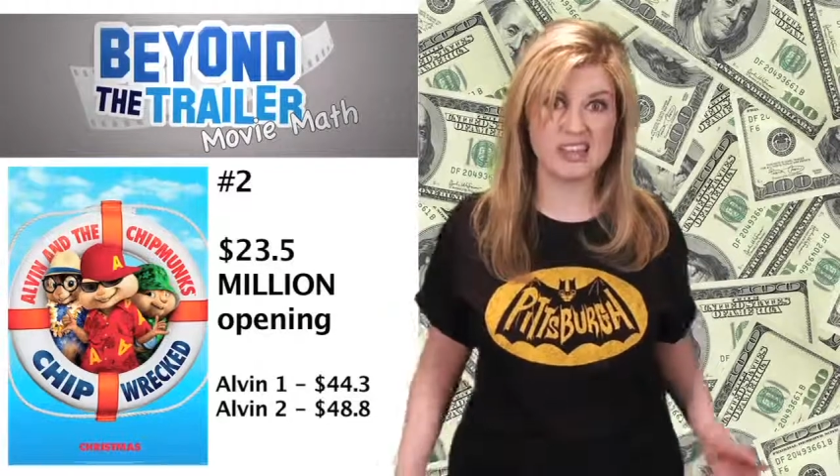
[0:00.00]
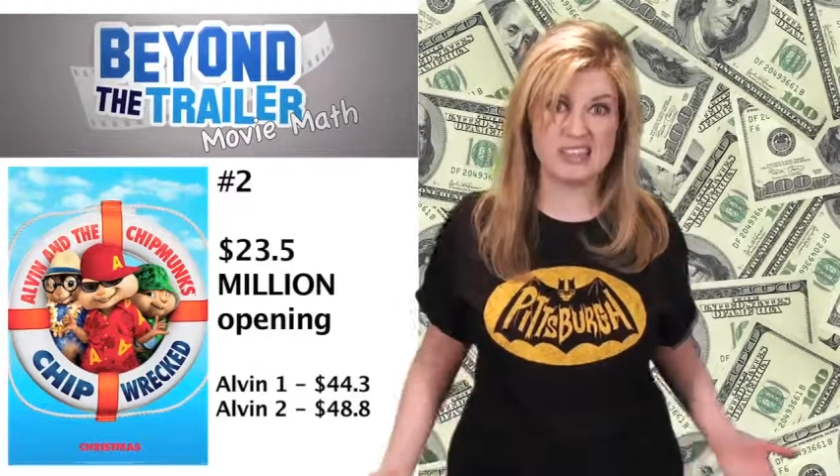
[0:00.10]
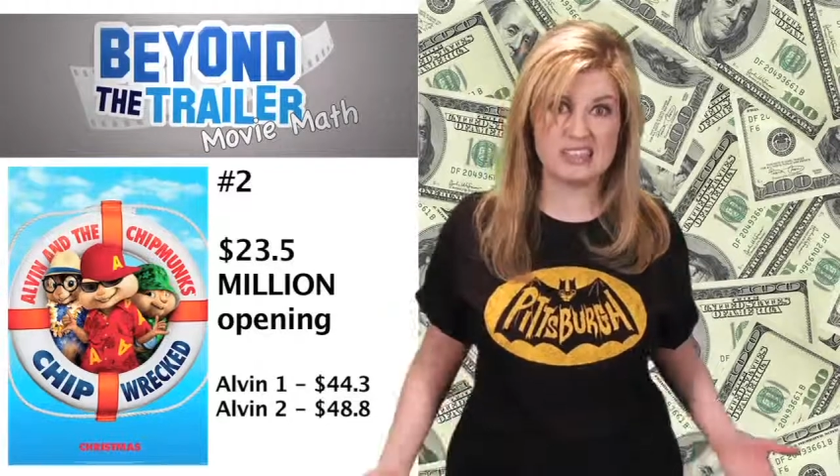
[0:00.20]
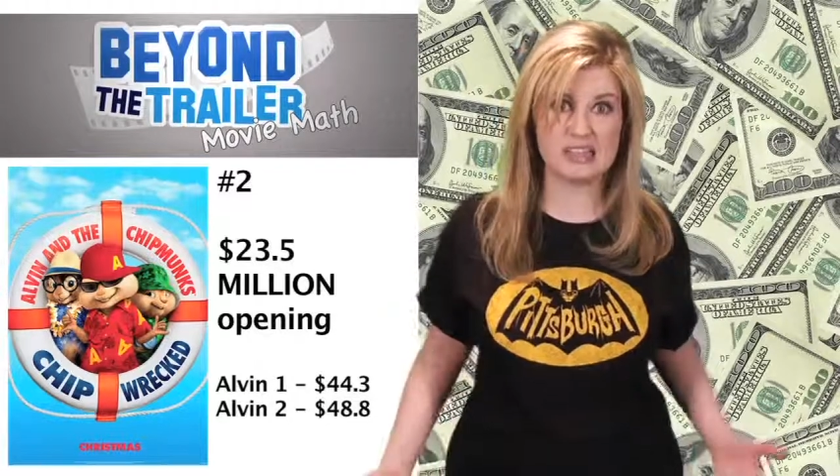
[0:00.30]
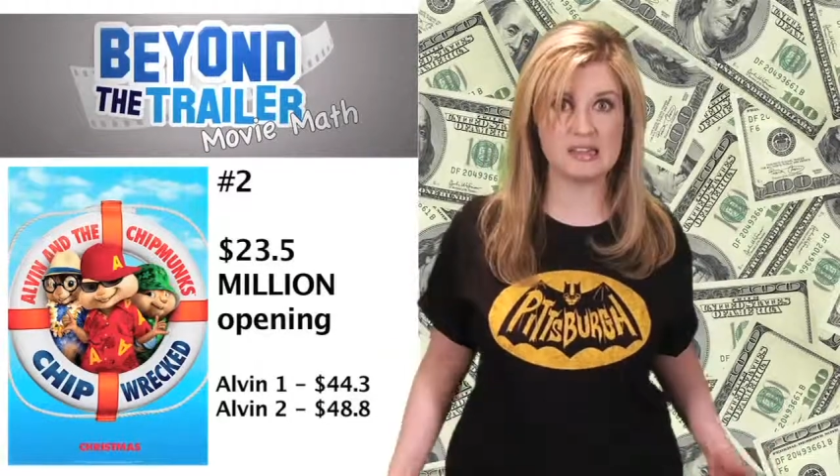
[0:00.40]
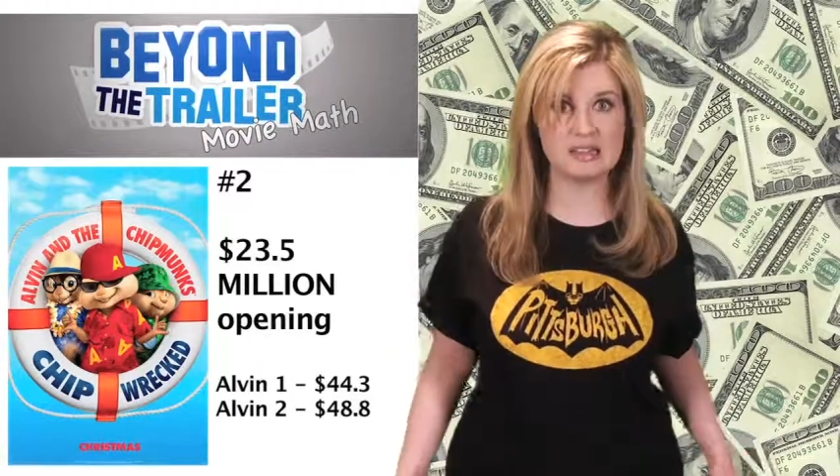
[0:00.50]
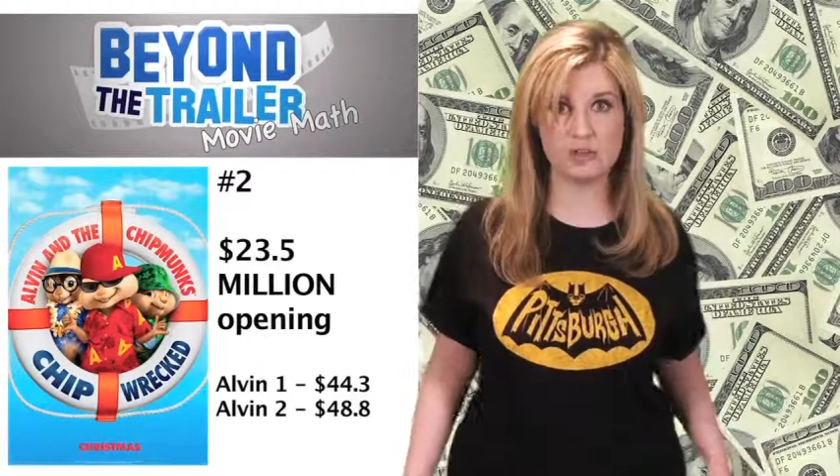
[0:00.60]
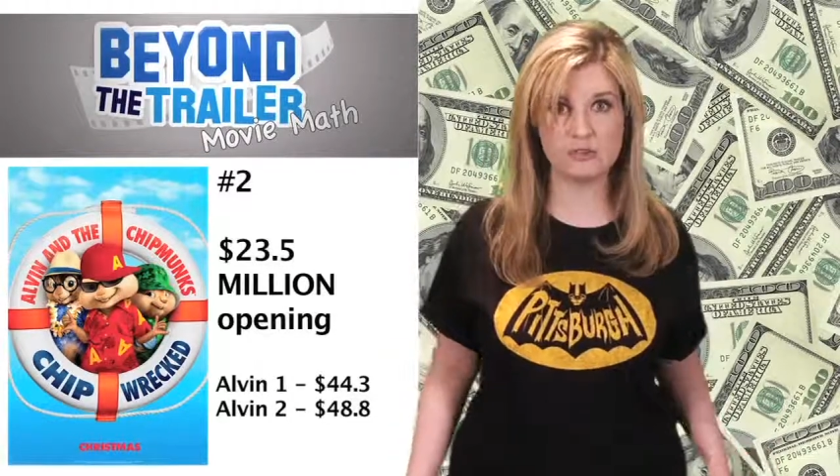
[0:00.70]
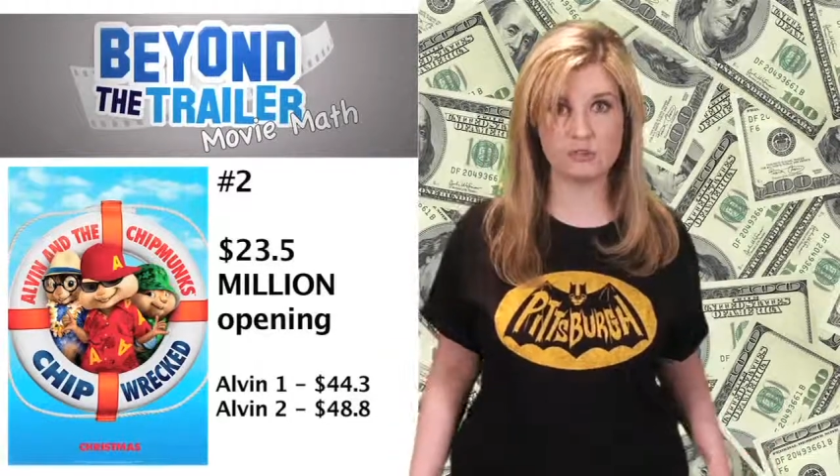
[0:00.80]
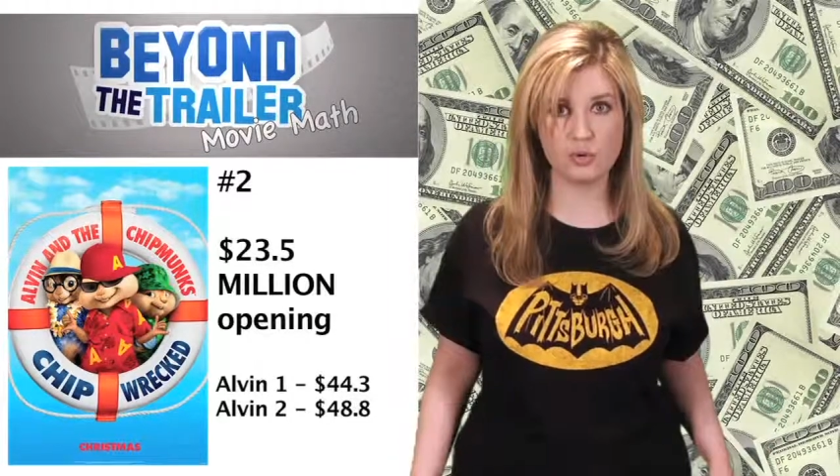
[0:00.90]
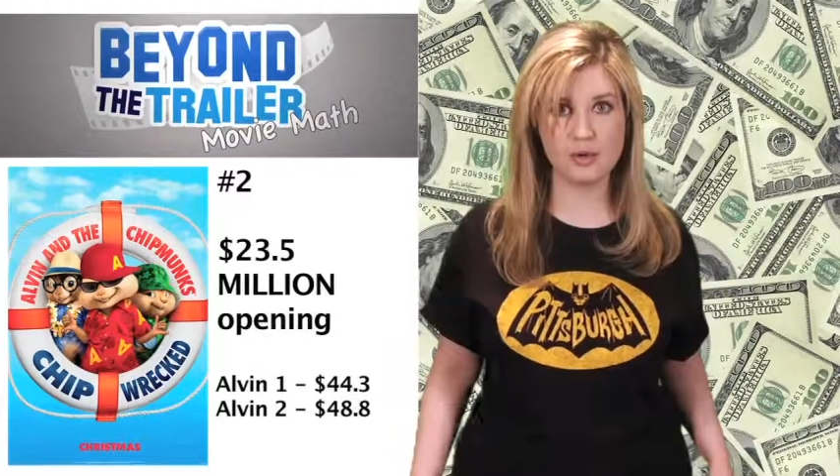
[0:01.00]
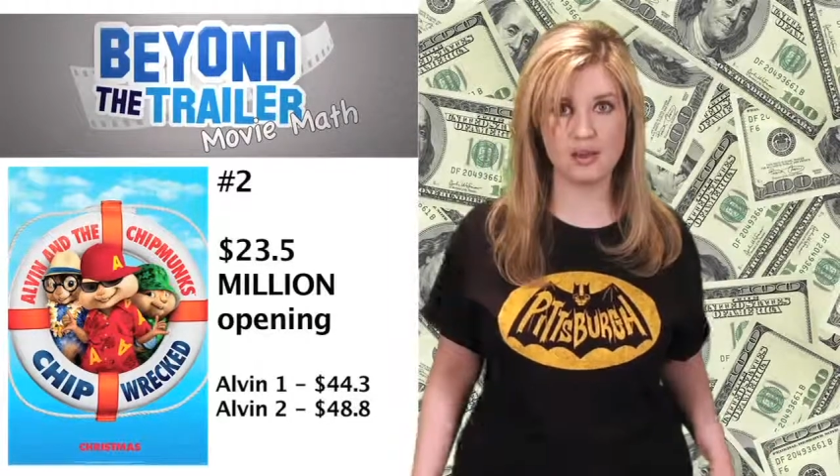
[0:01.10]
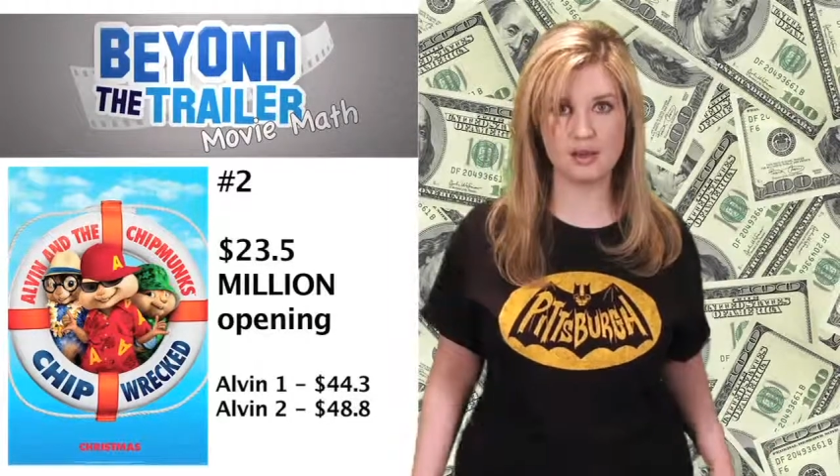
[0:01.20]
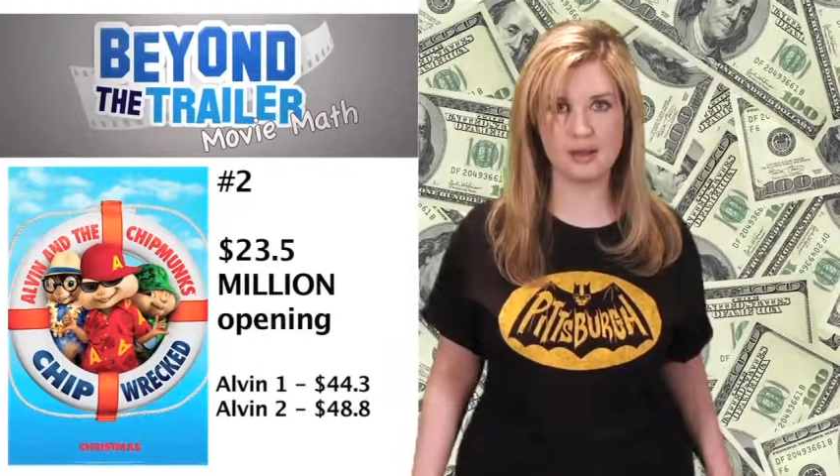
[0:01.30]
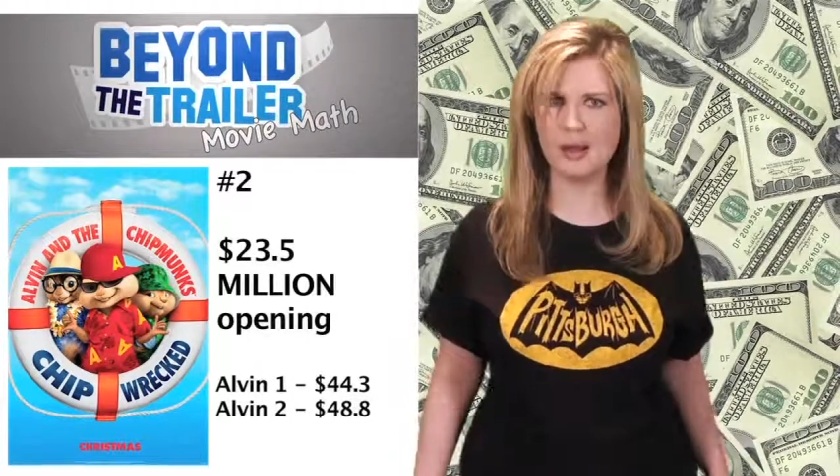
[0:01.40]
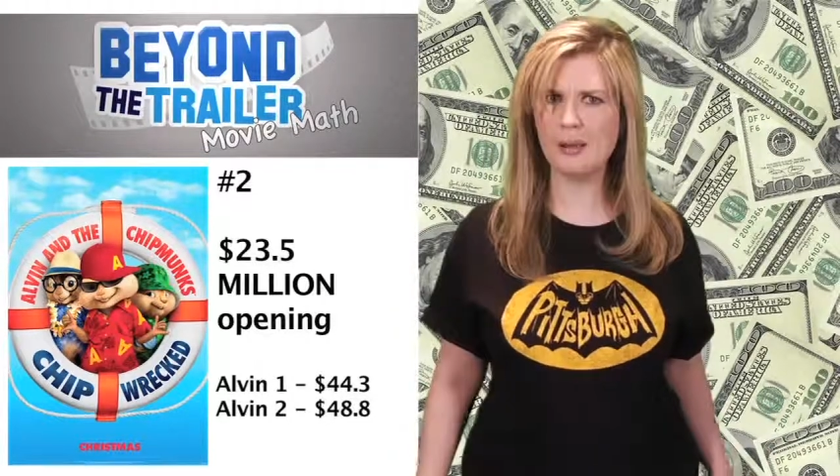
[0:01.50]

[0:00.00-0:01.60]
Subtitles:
at least on the silver screen.